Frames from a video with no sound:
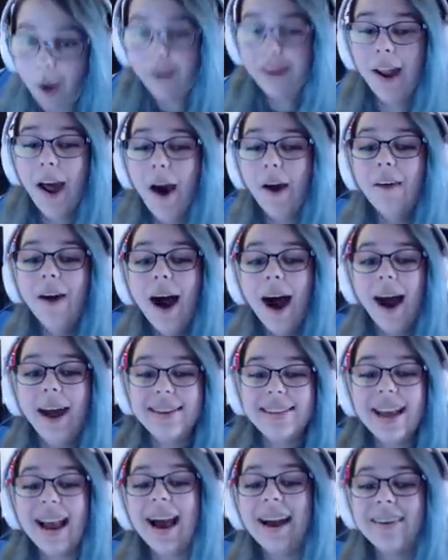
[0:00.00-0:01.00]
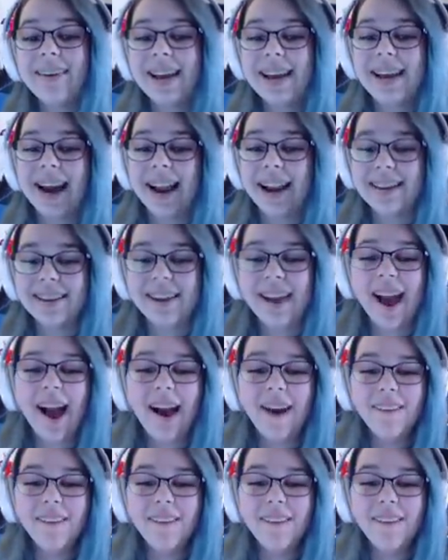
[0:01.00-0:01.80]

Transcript: no! Yeah,